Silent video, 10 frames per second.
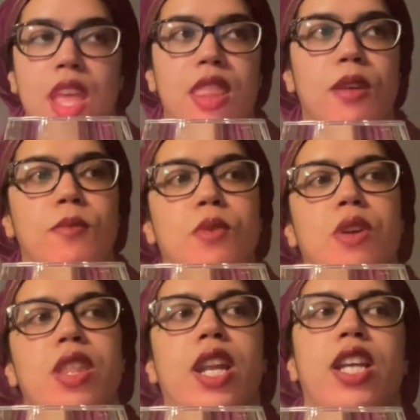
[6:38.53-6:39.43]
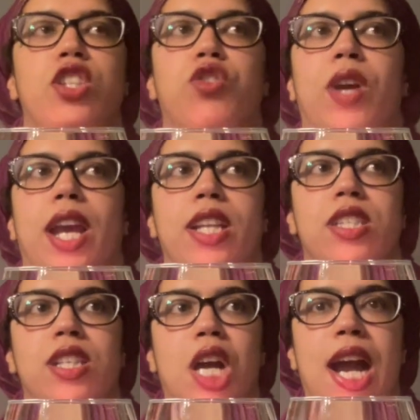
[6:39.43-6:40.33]
the more that I try
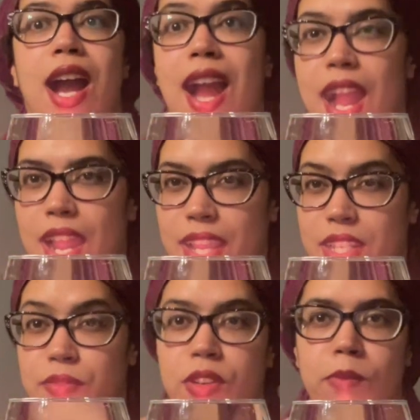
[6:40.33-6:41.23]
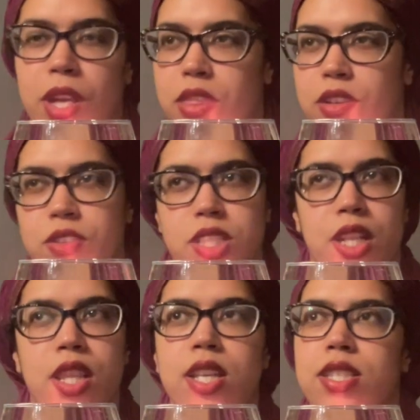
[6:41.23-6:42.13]
to hide from others
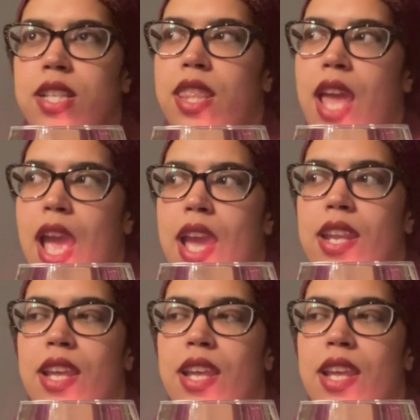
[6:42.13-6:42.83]
and this and that,